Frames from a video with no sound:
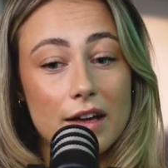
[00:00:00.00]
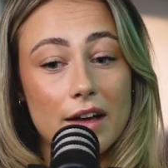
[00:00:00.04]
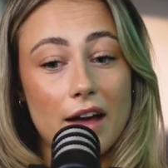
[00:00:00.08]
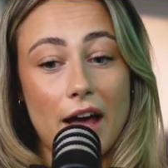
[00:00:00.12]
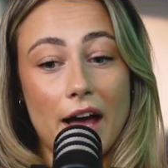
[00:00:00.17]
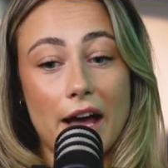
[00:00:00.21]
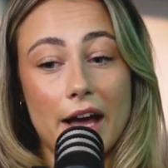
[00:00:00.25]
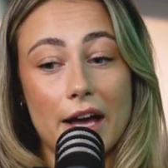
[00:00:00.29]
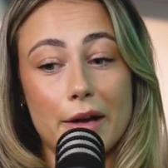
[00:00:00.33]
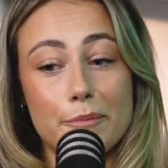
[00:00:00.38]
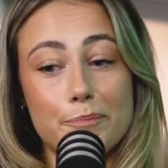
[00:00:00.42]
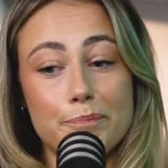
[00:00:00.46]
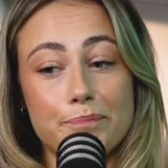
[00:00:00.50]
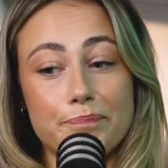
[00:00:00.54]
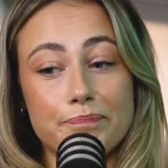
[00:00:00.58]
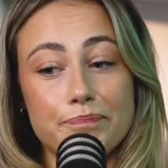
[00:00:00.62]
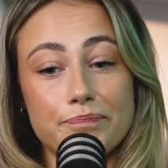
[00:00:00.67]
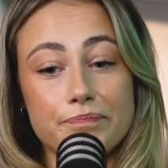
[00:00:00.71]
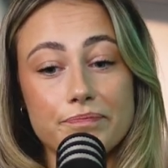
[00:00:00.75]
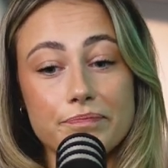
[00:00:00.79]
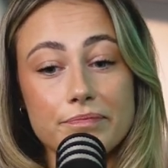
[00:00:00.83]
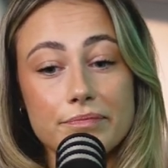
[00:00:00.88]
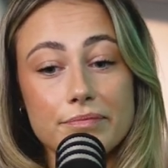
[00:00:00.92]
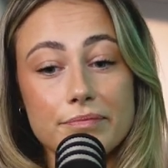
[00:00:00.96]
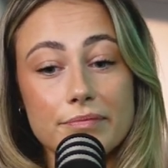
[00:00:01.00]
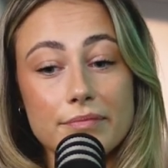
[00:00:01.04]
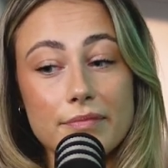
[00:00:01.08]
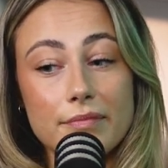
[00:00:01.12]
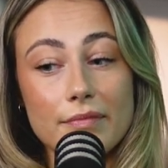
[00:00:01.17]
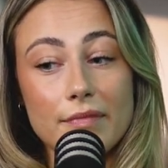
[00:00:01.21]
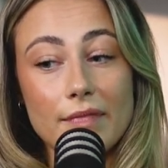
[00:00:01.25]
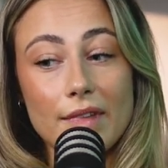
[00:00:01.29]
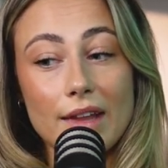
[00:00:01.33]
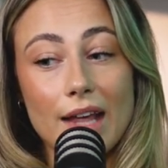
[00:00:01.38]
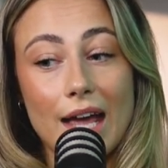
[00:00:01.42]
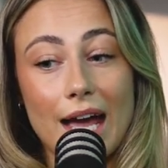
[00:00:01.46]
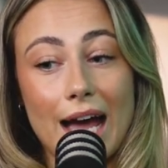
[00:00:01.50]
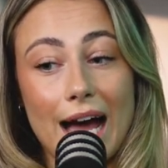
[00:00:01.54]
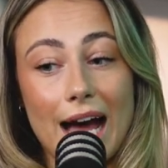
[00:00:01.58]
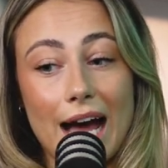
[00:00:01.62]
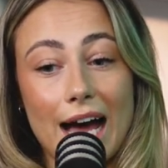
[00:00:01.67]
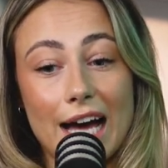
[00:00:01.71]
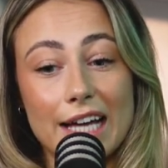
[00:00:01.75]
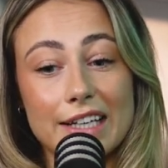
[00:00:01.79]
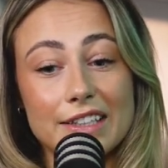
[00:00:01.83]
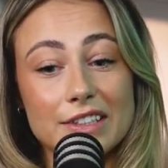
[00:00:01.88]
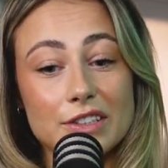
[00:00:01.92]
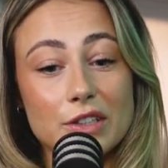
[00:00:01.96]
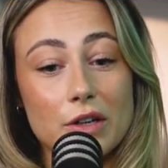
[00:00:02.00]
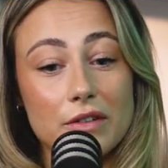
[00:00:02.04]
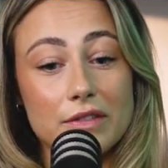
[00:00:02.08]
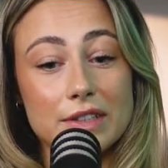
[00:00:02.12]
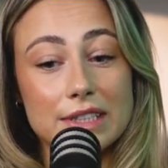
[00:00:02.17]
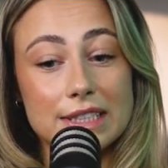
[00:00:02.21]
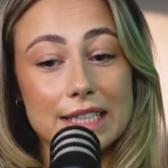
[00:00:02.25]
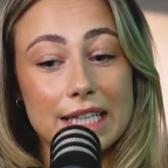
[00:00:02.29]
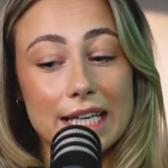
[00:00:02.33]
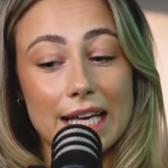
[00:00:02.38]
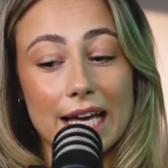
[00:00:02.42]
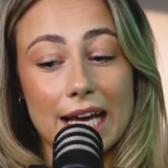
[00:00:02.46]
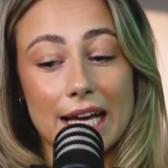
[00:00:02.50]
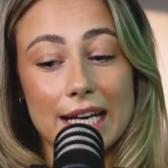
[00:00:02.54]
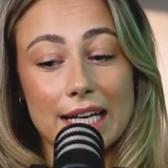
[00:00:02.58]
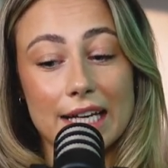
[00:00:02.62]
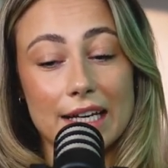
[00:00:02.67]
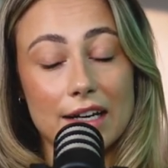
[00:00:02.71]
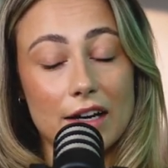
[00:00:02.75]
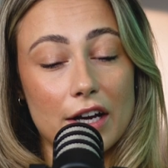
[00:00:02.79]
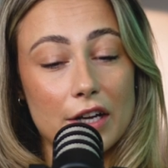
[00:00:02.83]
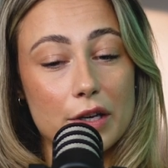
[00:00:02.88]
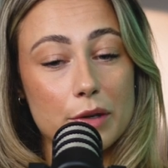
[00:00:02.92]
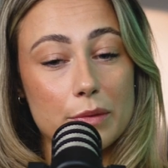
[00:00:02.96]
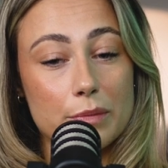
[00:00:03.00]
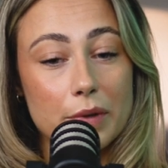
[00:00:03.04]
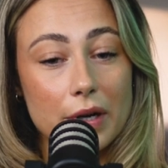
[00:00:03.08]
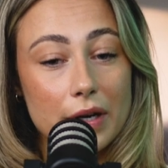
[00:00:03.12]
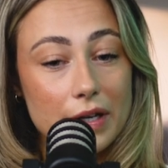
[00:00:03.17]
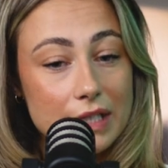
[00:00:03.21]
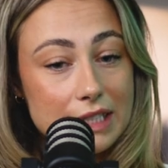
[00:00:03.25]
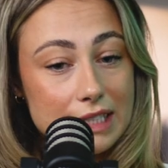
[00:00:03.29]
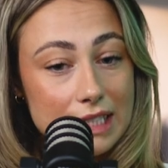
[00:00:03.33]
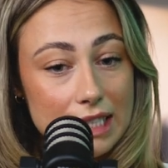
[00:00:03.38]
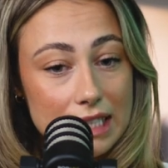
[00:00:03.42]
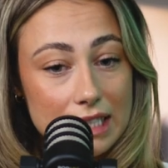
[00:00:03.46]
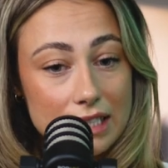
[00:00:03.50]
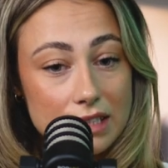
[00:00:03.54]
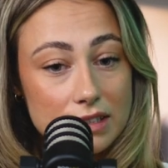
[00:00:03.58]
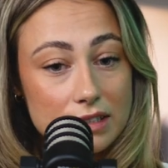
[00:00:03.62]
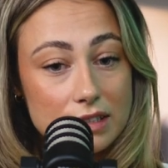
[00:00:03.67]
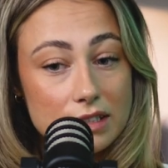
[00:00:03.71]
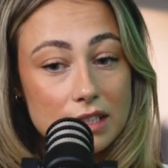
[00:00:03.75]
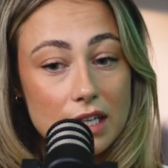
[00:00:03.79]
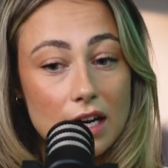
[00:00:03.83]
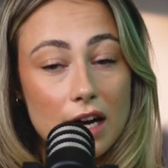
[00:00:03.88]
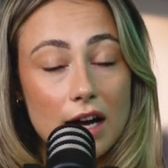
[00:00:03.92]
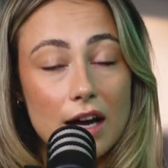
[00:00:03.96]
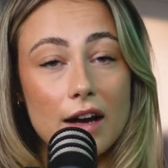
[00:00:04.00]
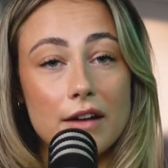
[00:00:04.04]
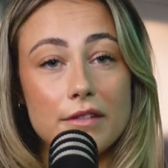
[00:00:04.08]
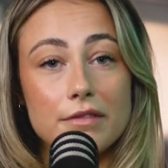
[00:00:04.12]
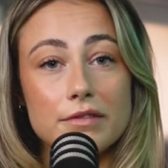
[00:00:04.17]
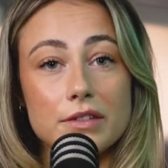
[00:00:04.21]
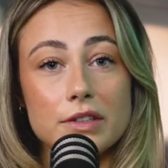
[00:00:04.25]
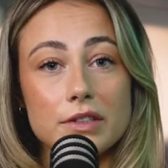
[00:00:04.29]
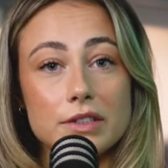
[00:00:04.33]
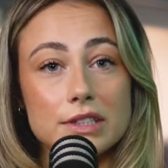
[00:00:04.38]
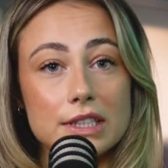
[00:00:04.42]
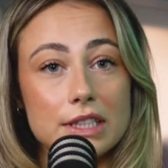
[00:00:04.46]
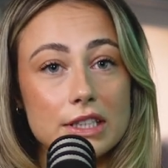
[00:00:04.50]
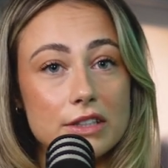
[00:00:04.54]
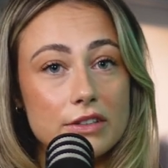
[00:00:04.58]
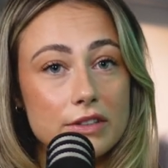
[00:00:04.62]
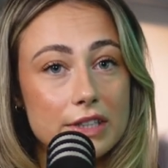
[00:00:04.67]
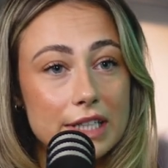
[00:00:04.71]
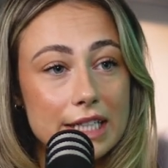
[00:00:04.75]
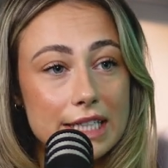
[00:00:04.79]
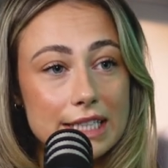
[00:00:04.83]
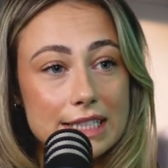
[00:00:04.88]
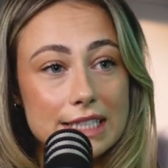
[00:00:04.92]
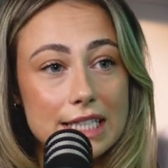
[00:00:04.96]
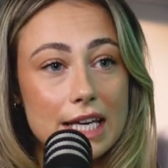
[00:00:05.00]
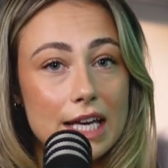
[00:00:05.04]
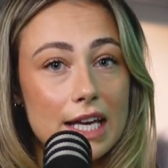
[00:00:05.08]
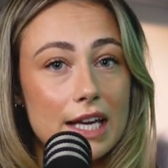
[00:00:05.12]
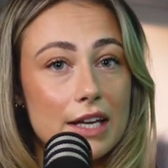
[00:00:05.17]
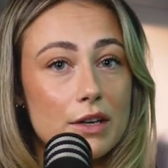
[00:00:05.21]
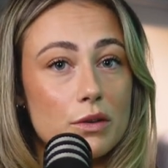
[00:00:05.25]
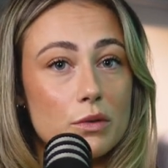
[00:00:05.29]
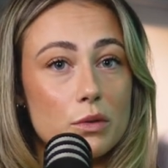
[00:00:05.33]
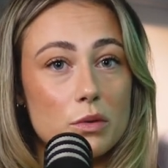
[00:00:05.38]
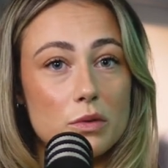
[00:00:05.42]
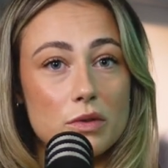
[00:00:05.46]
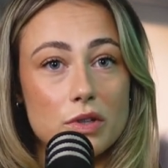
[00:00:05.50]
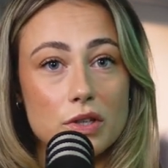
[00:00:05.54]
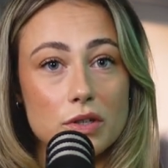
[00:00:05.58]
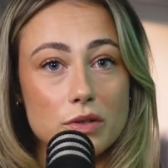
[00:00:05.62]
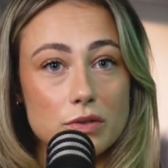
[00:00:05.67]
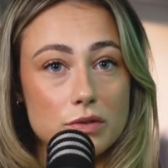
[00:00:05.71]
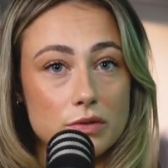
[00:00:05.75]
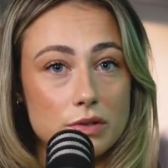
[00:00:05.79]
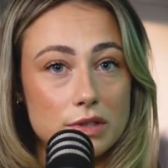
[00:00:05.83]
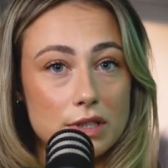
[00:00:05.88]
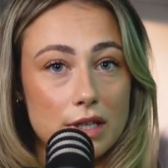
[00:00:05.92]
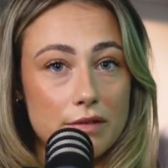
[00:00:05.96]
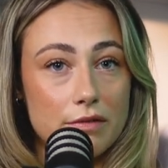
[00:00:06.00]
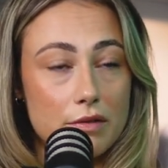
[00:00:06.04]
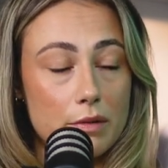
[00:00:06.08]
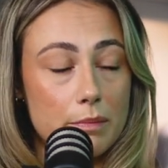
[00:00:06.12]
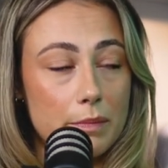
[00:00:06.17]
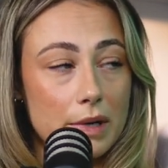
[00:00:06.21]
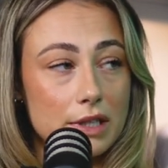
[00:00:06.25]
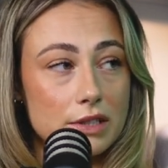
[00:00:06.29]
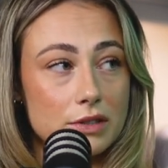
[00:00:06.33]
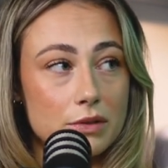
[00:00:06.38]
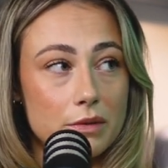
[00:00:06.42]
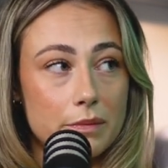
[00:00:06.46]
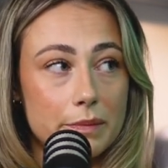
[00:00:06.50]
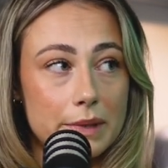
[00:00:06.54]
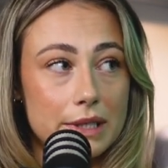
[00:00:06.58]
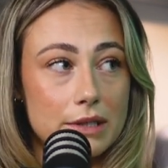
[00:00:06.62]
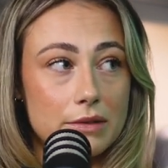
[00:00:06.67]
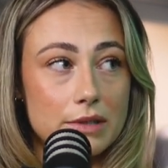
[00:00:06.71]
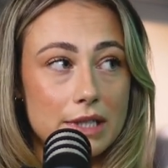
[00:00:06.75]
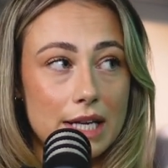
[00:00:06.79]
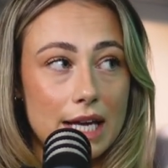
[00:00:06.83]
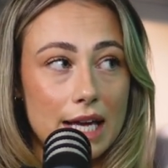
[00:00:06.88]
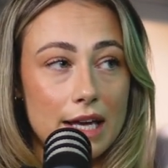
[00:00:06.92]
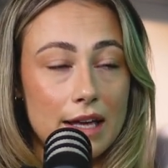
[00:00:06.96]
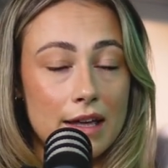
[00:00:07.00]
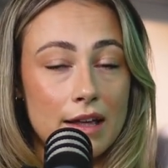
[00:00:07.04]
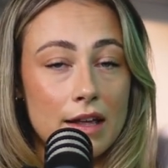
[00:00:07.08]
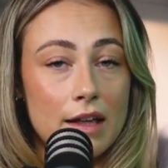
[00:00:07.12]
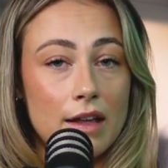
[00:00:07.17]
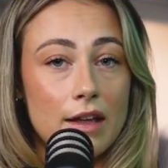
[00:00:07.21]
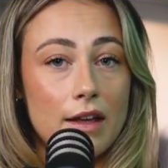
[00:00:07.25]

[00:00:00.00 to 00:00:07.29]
And obviously getting in like your protein and stuff, using creatine, all the usual stuff for muscle building.